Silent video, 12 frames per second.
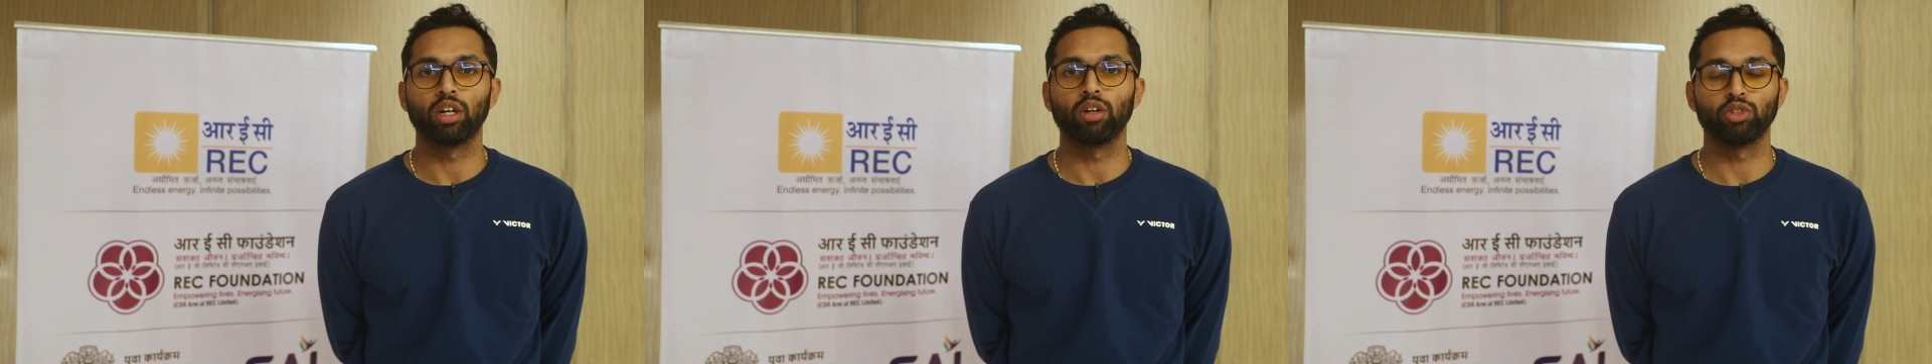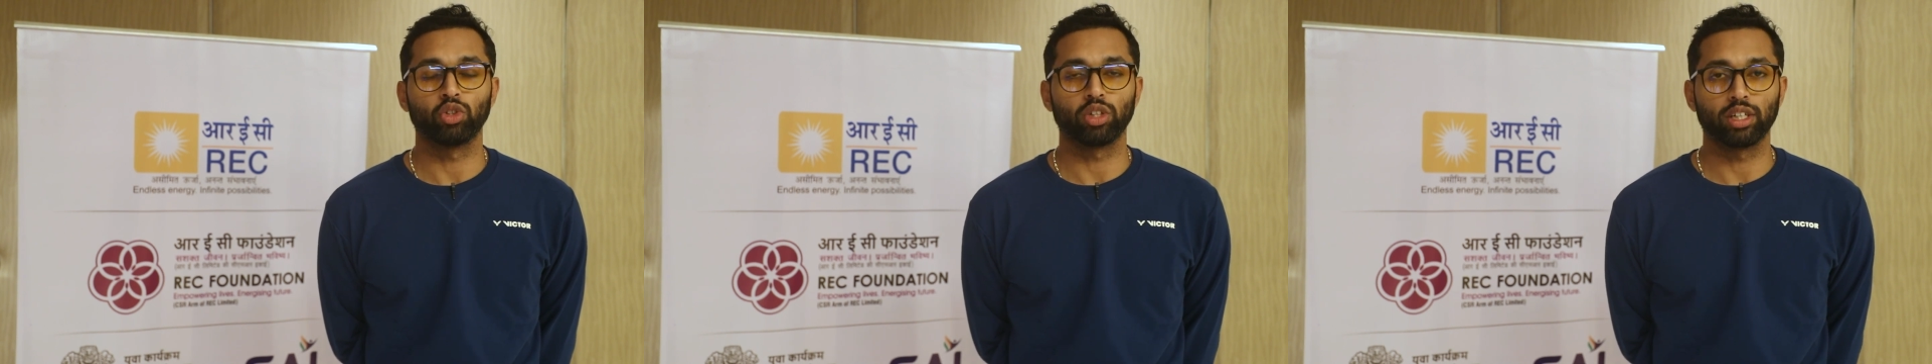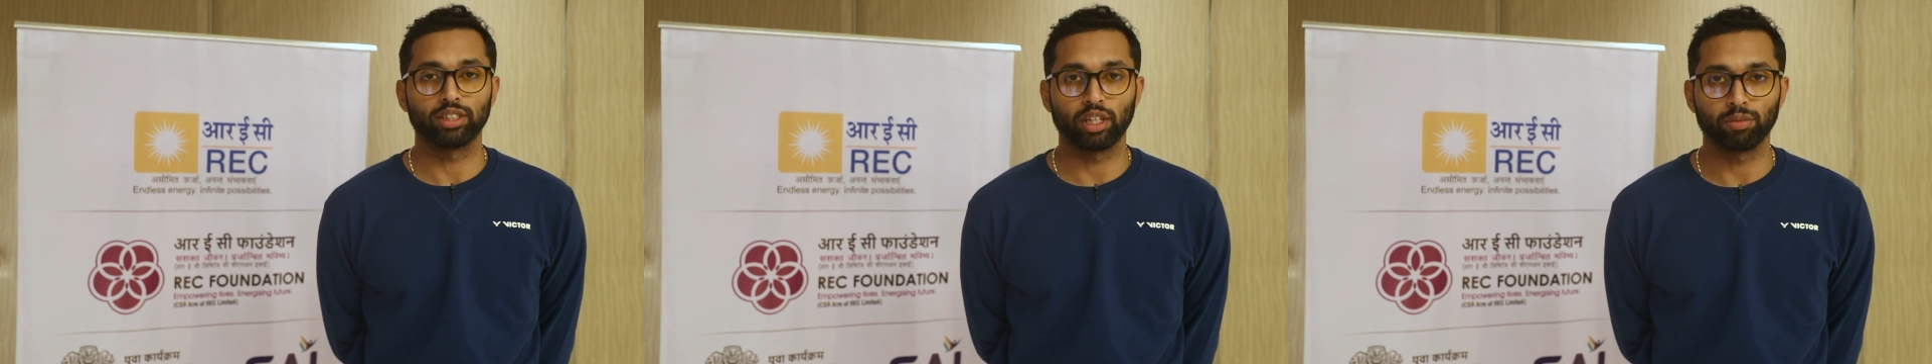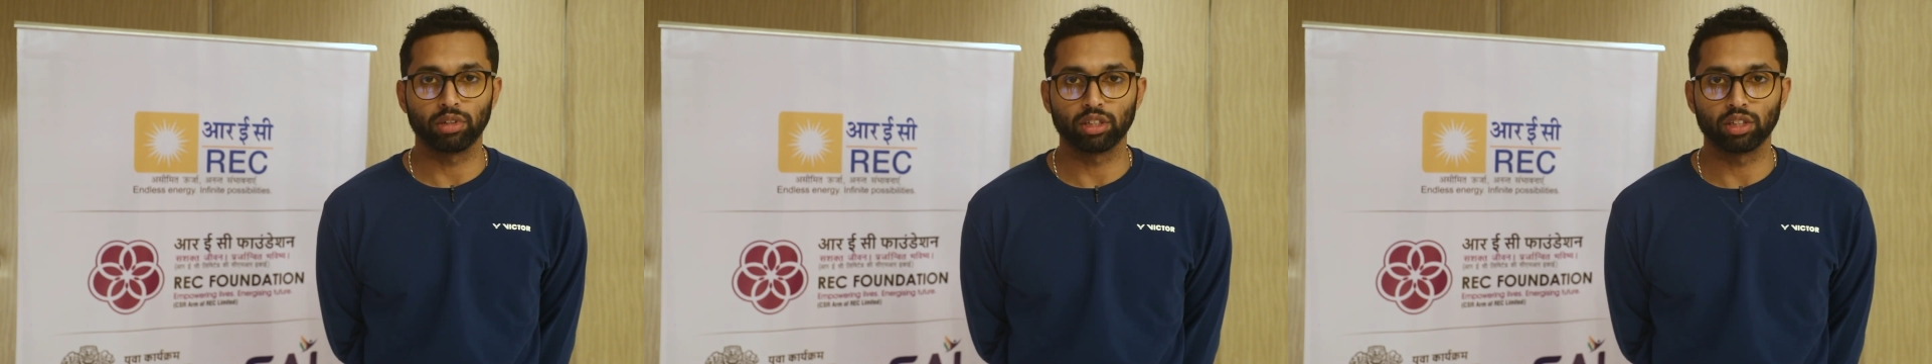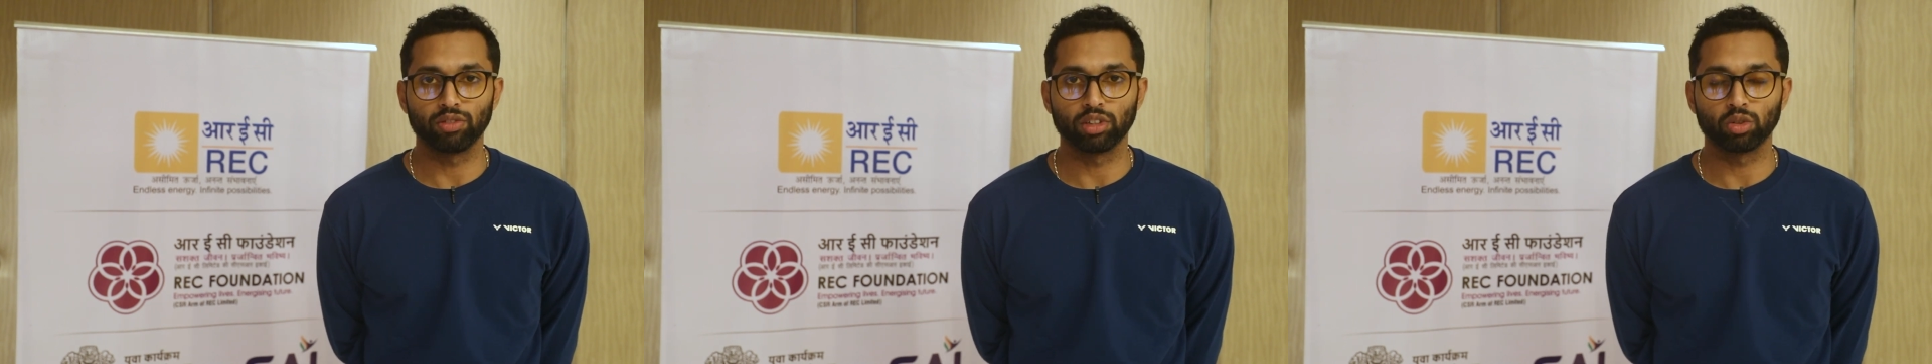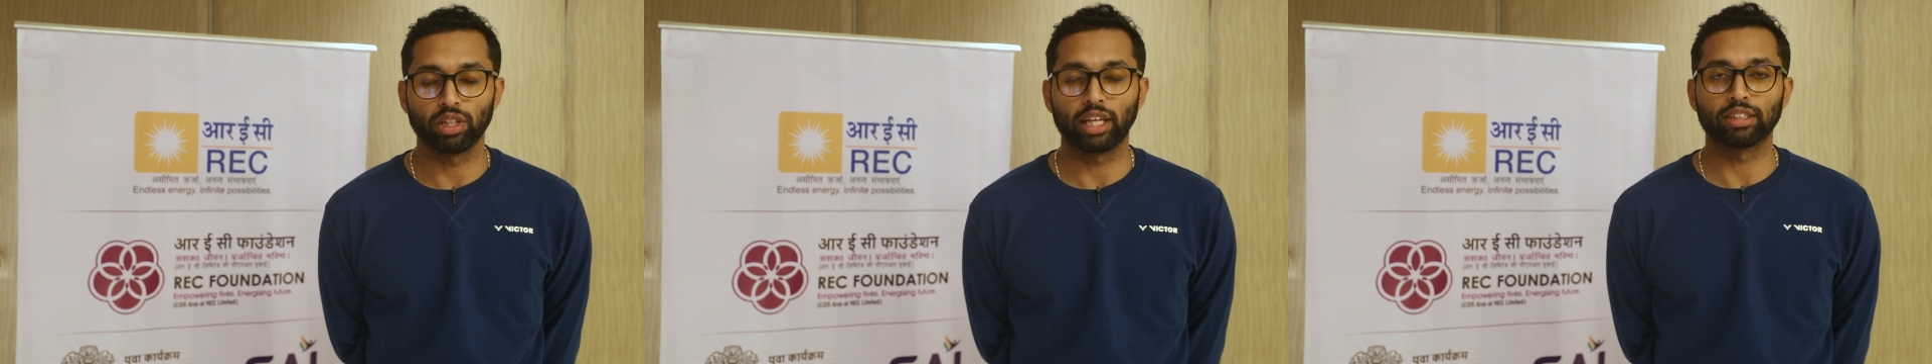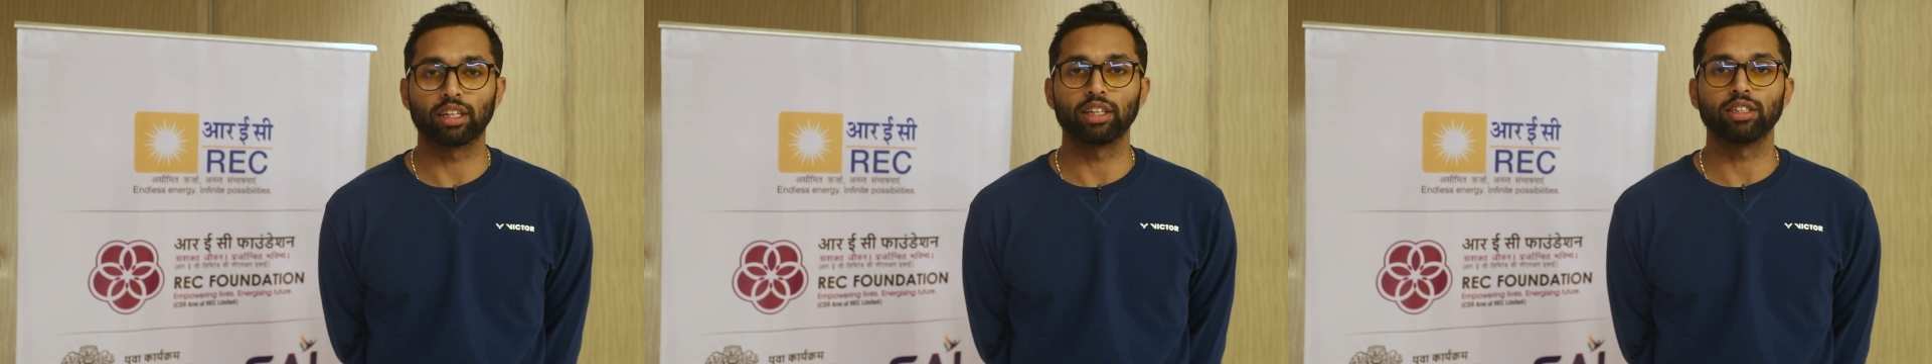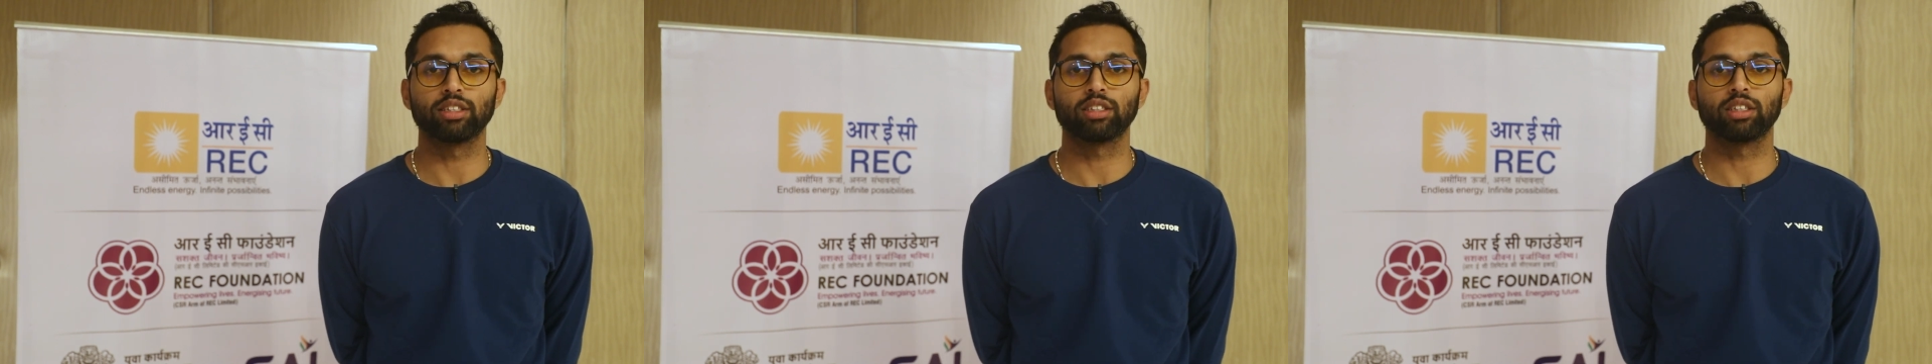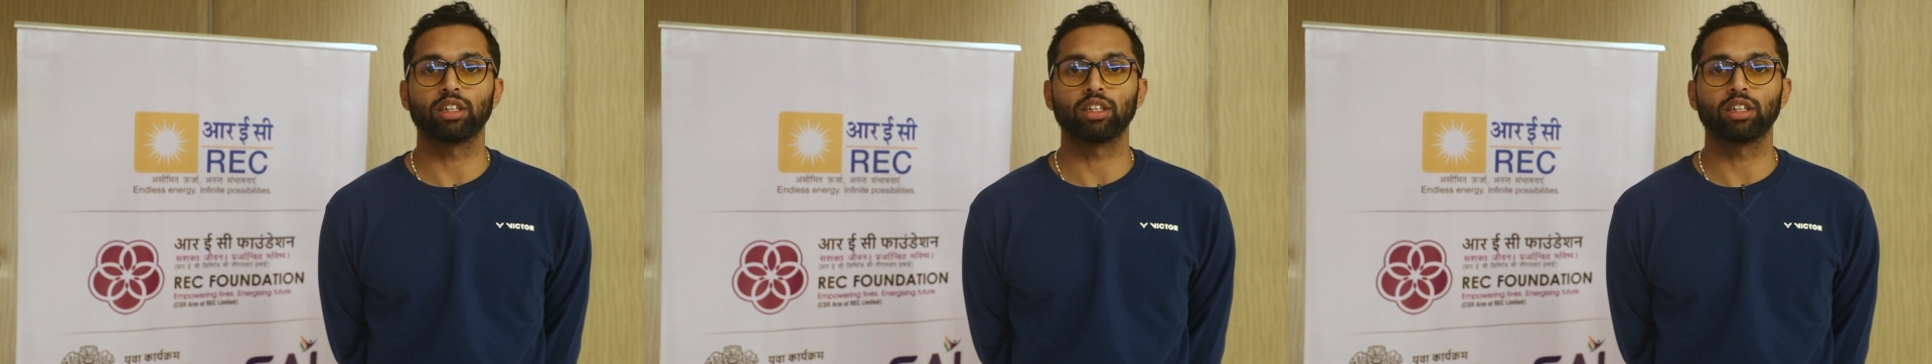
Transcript: which you guys have been giving to the athletes